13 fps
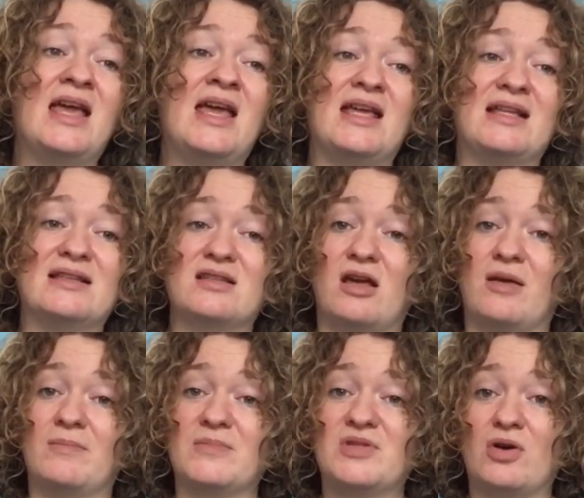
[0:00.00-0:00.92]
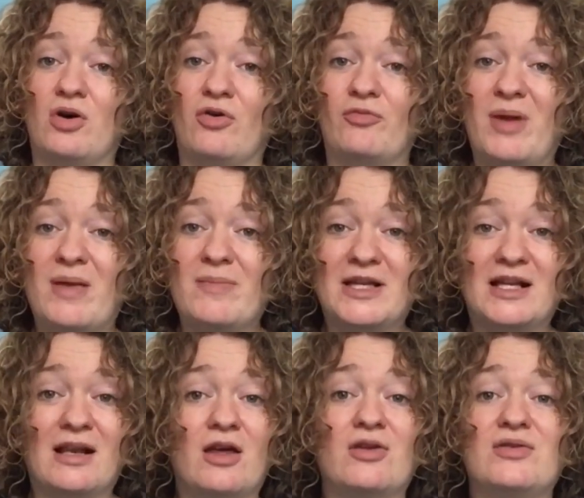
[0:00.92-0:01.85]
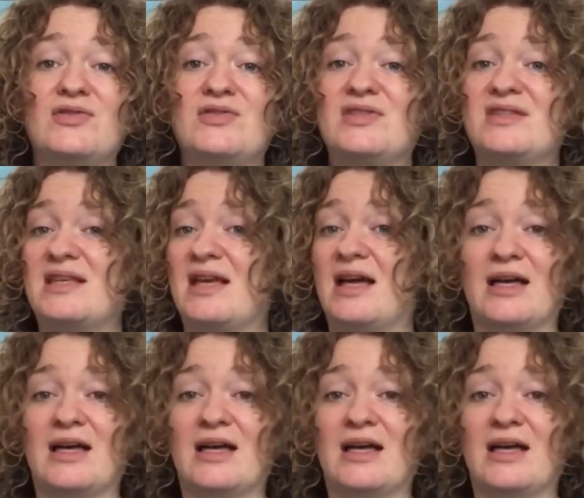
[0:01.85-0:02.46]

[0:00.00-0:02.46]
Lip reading: in terms of baby clothes,